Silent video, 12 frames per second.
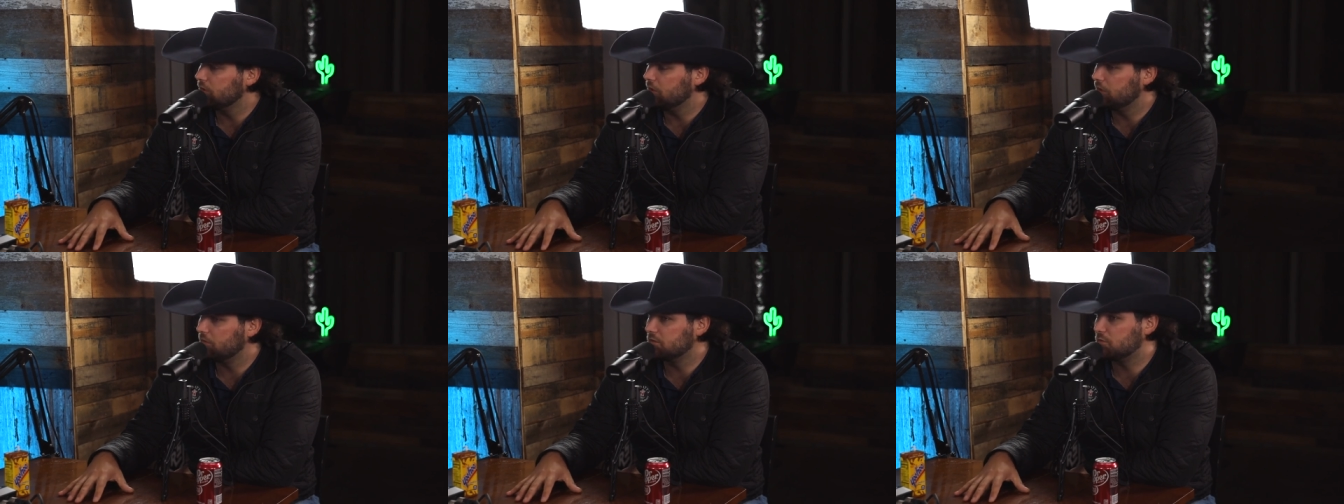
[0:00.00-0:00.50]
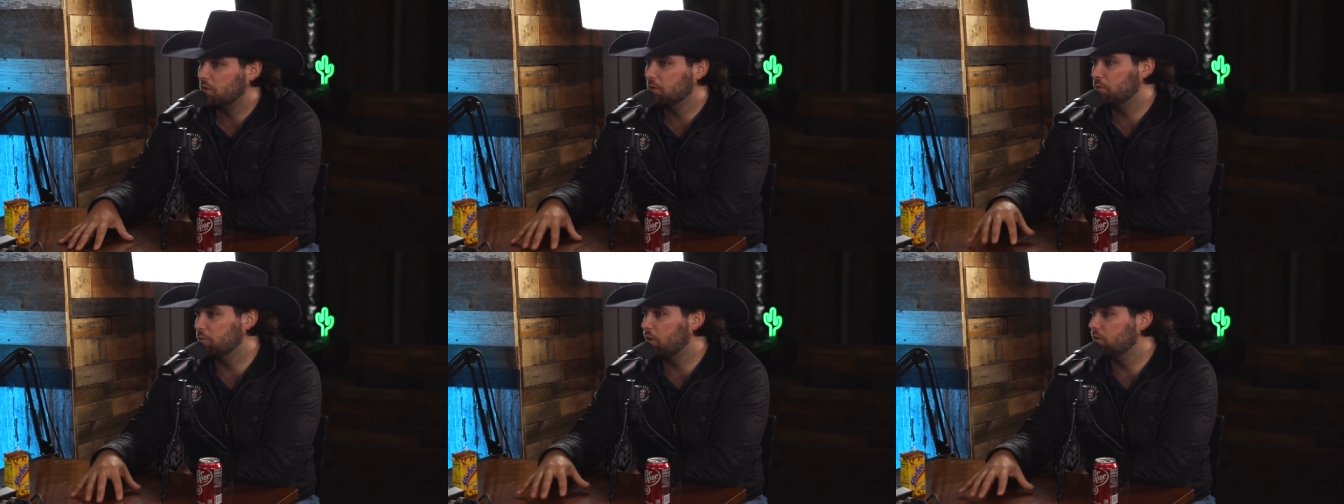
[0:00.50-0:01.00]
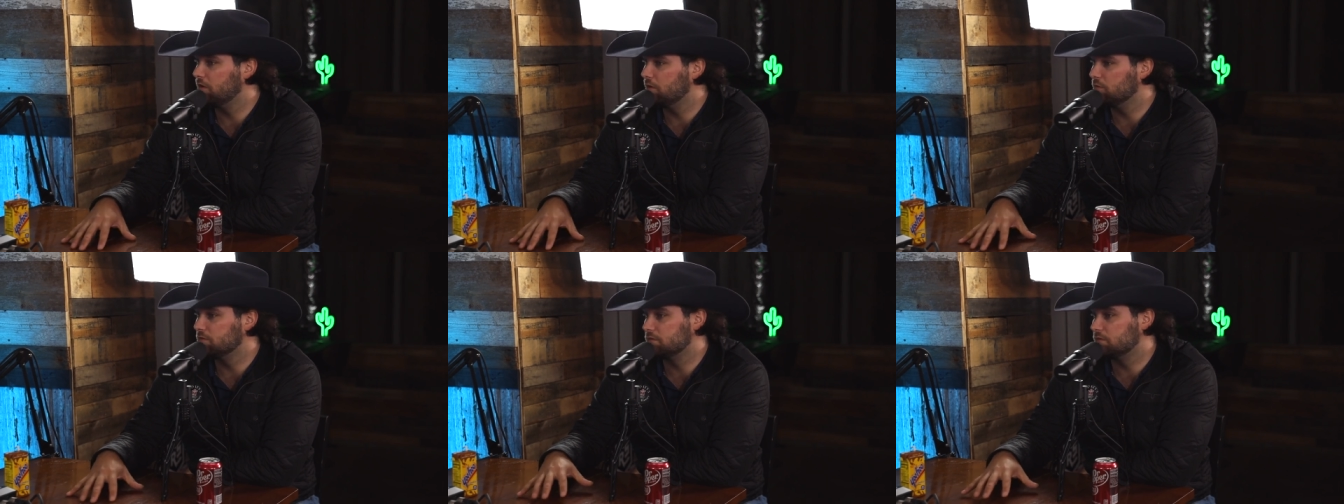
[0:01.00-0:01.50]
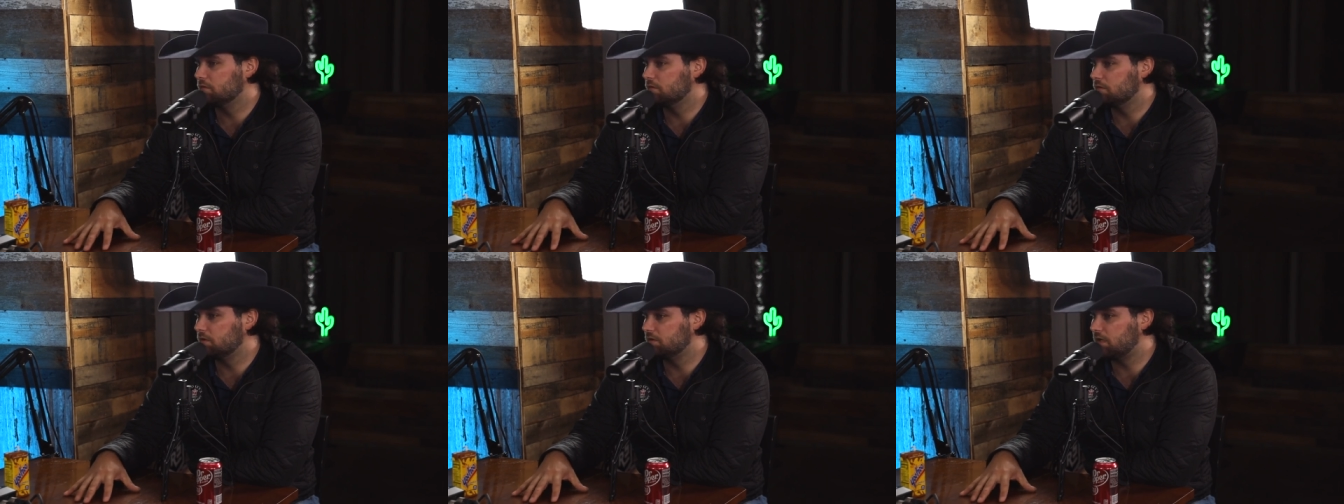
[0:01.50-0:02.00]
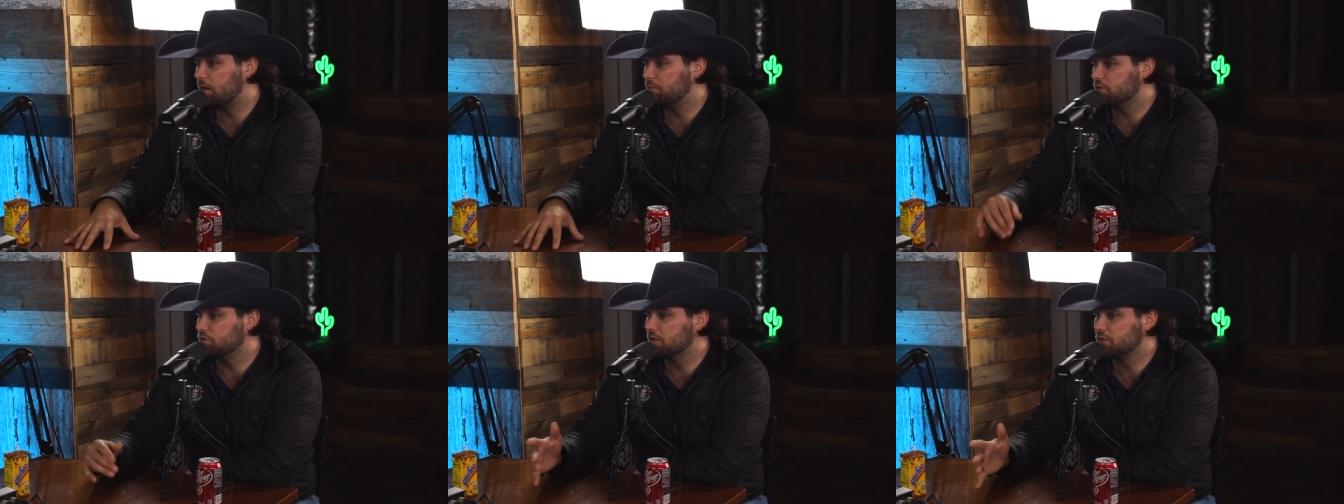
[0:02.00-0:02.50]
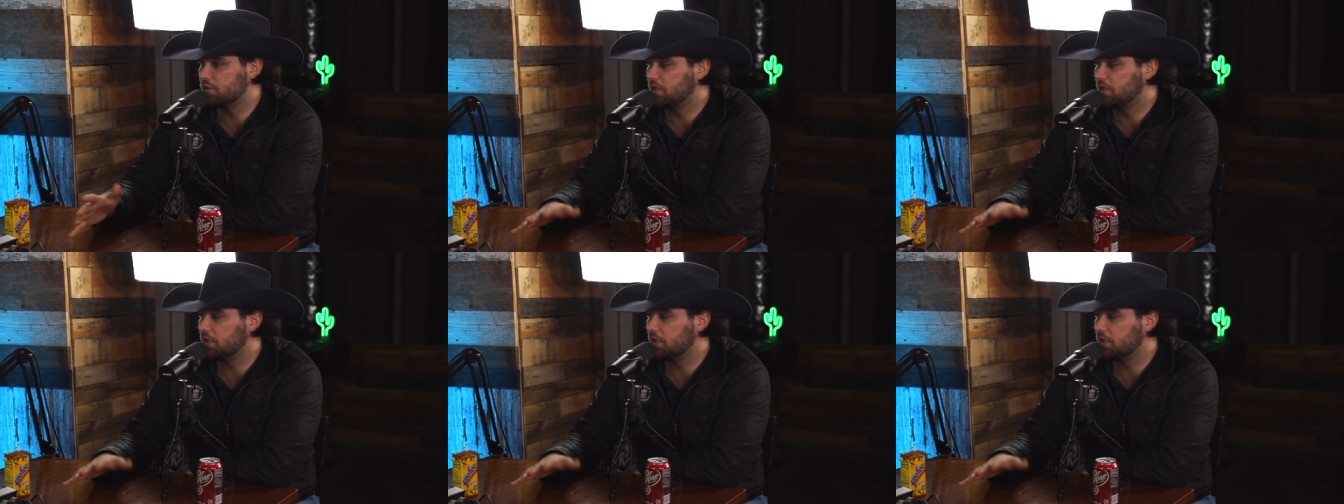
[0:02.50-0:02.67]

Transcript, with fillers: you know, that's a big proponent of the type of trust